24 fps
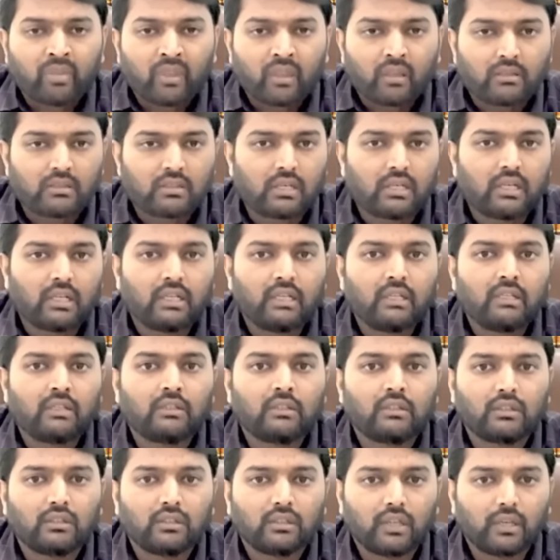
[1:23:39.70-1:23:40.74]
studying
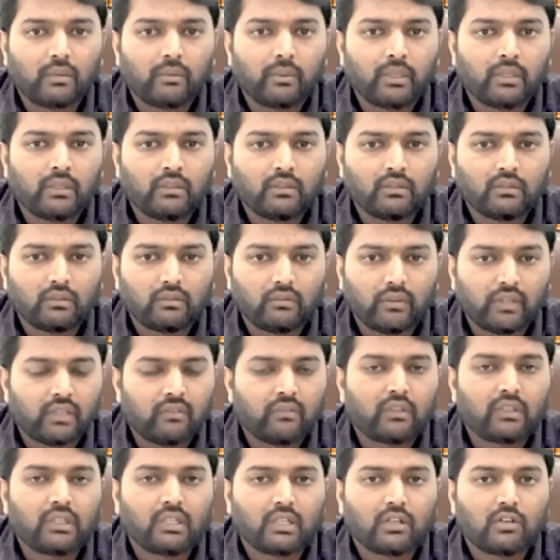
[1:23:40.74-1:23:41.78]

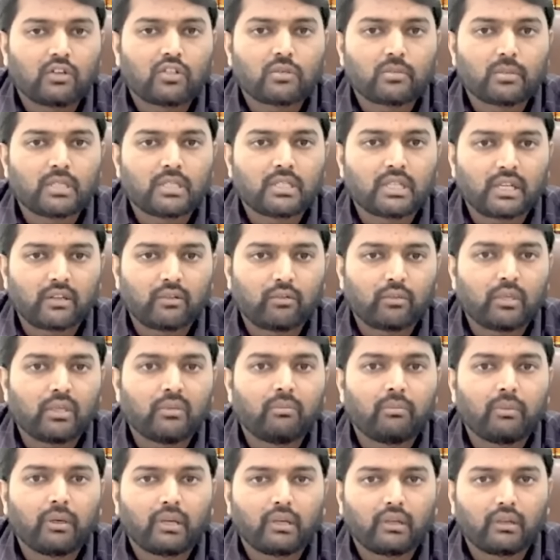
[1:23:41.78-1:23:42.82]
whenever the announcements have
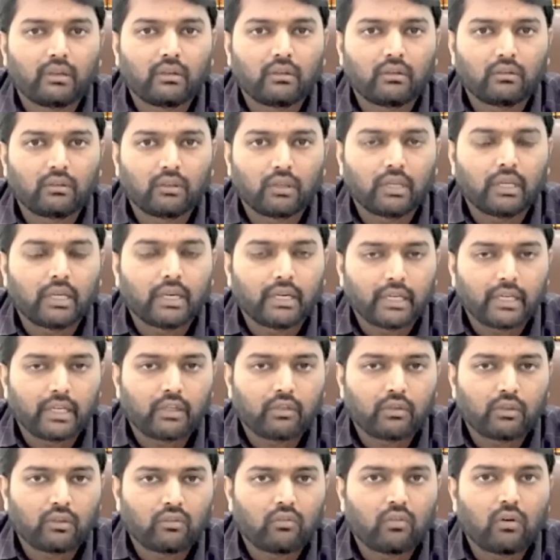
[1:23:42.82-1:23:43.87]
been made relating to
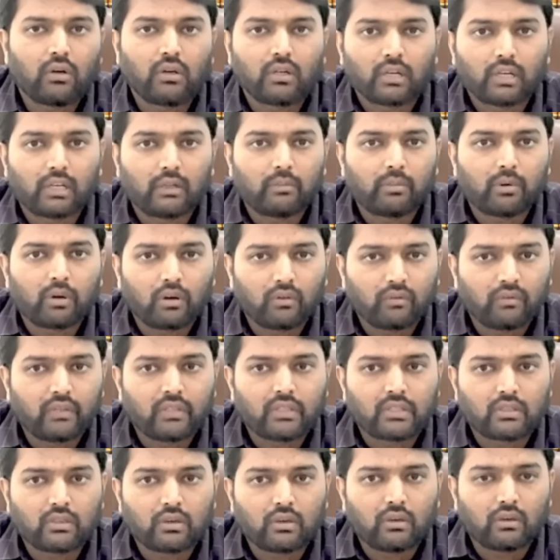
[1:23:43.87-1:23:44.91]
the quarterly
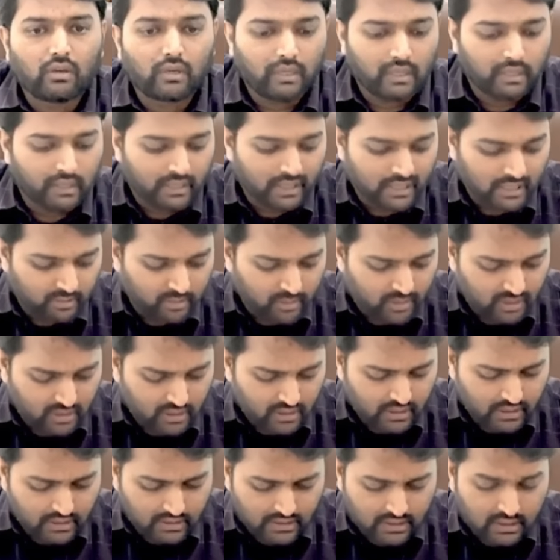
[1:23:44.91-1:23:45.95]
profits or earnings per share,
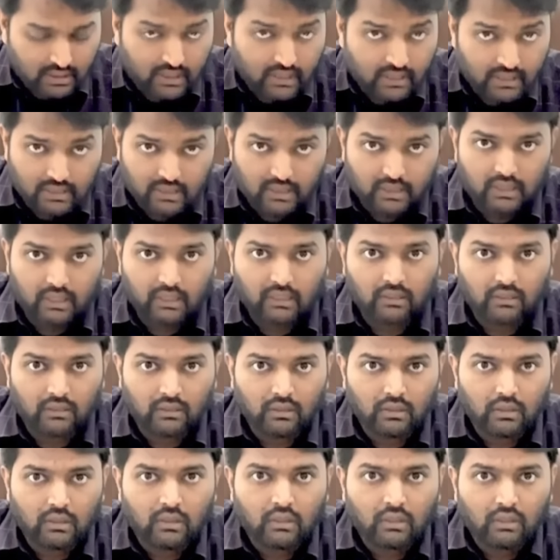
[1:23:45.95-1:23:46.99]
etc., etc.,
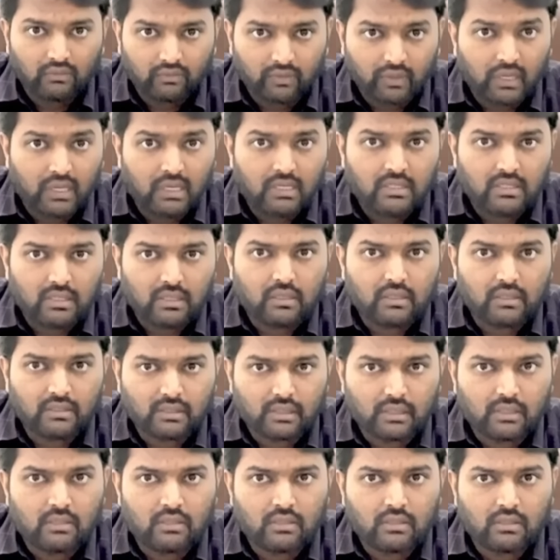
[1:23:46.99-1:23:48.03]
financial
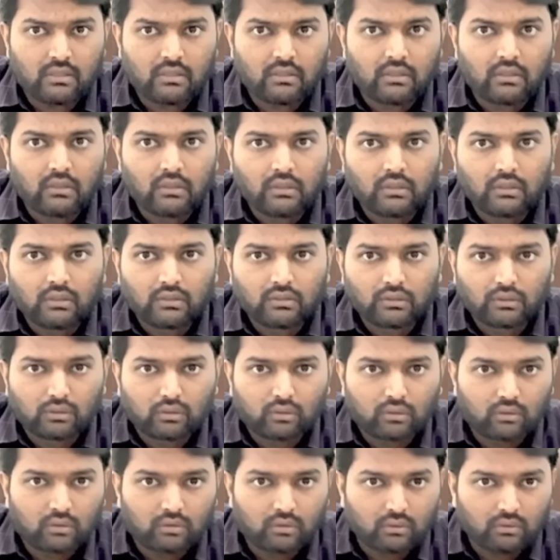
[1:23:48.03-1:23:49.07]
results.
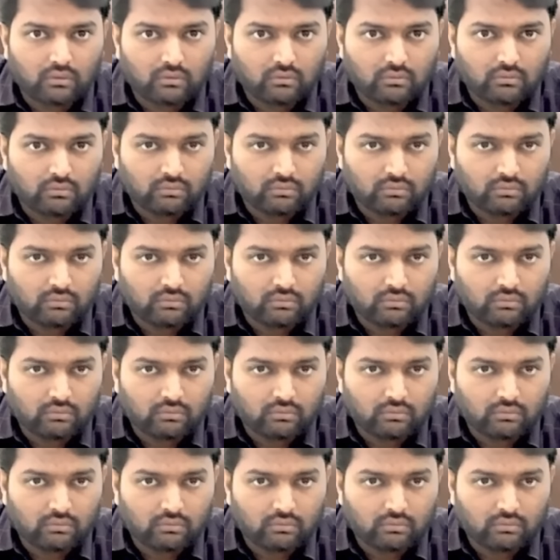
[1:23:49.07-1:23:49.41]
So